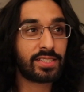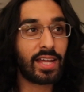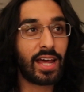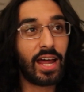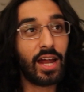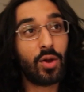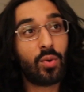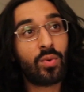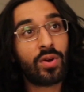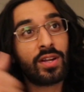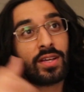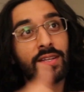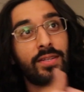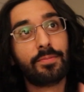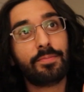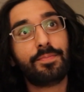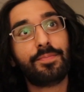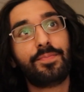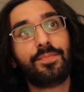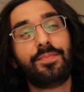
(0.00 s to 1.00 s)
I don't want
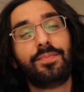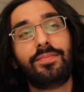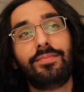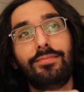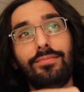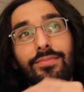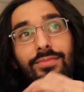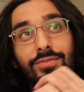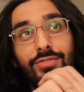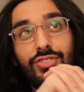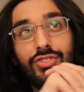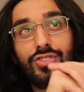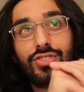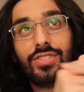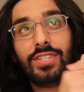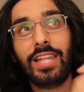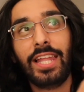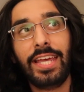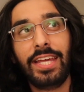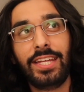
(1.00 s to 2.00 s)

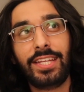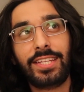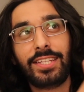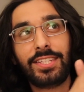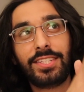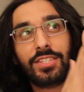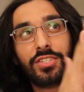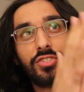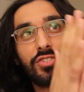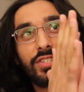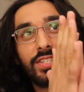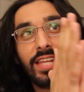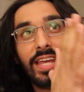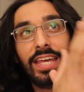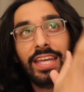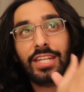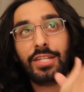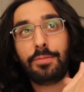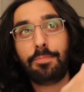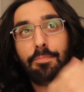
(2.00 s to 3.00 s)
to like say
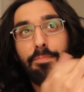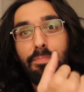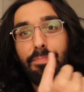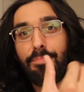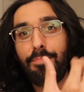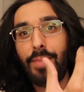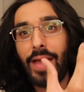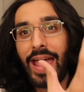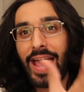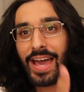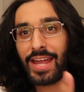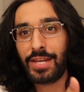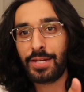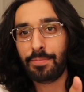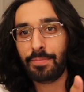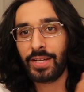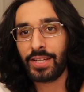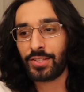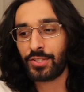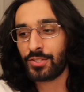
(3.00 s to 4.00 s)
it's bad to
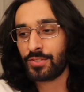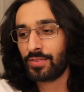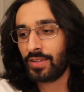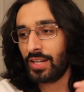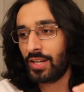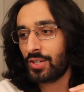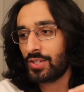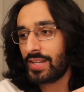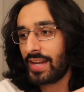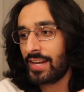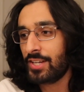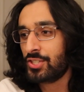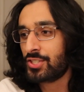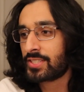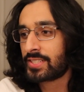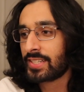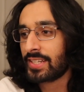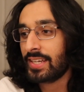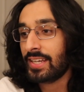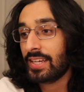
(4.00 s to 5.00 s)
make those videos. I
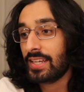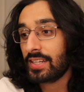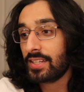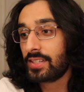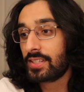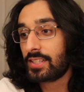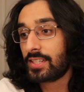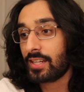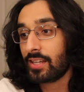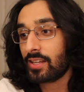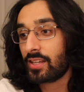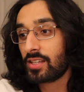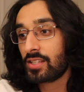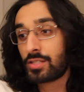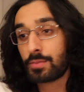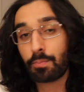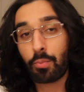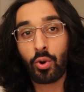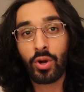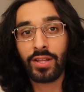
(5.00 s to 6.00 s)
just think it's
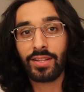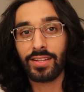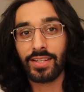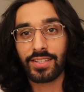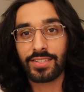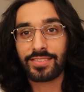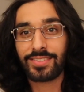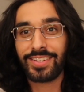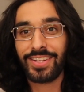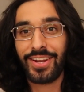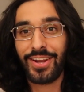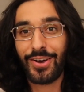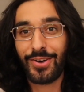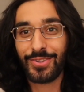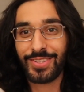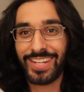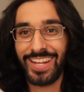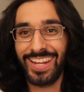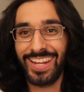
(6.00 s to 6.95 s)
pointless. You know.